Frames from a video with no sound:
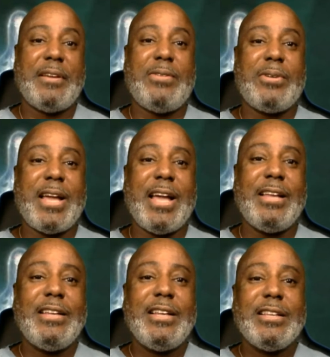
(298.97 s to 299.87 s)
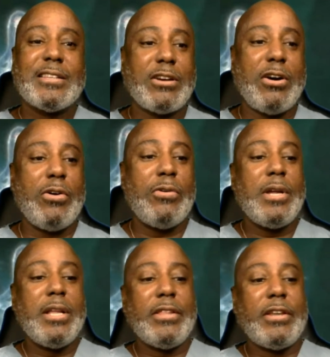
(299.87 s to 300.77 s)
Okay, so
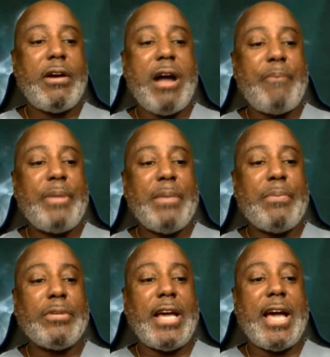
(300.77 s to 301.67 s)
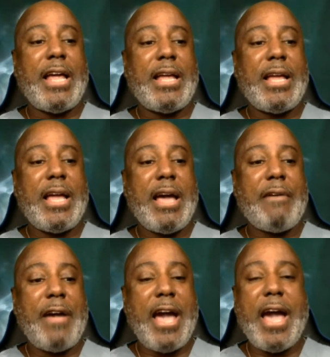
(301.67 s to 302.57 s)
there are people that
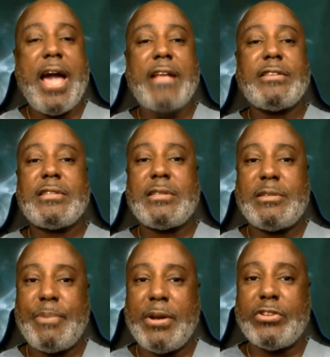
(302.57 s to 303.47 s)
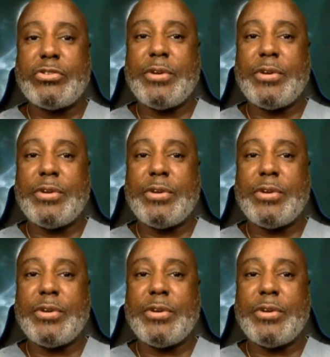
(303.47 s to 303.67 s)
have had spiritual